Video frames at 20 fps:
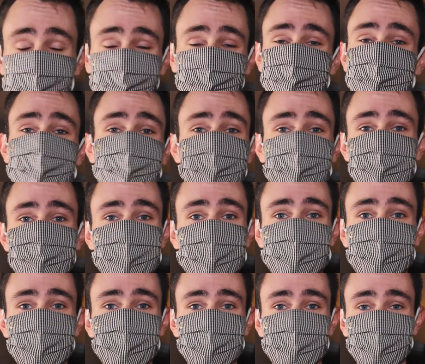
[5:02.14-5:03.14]
anytime the
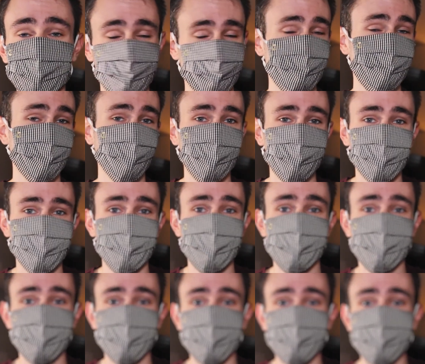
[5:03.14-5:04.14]
drivers or team personnel
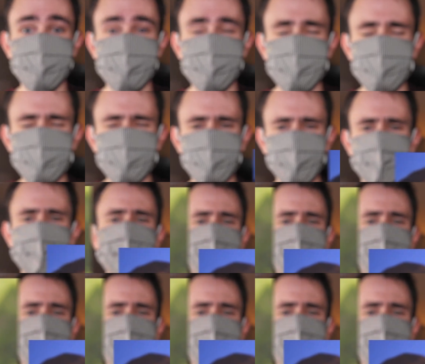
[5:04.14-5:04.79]
are on TV,